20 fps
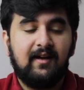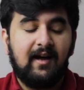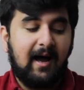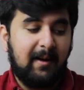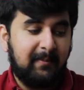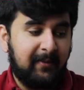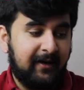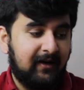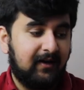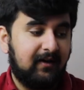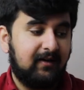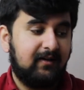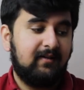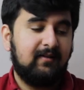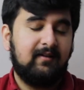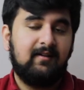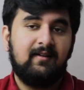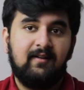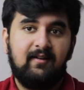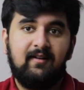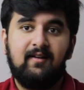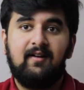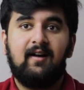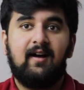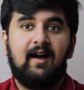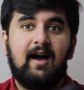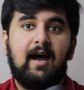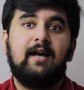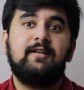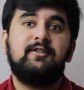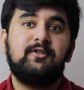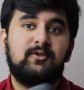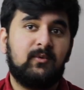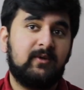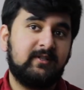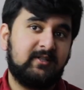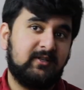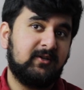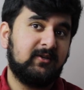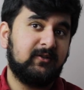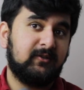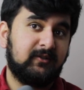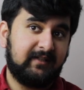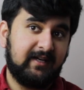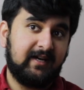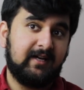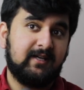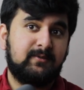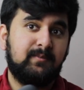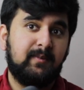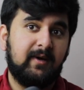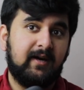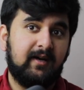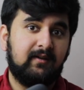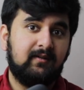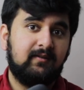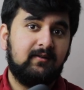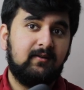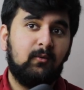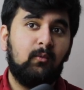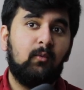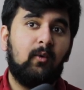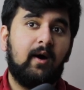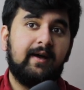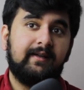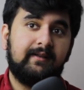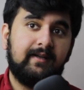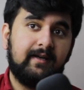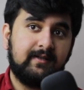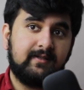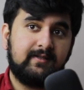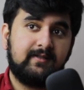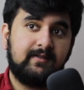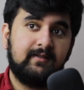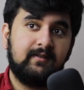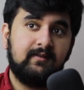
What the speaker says: I mean, I just wanted to do this, but why this?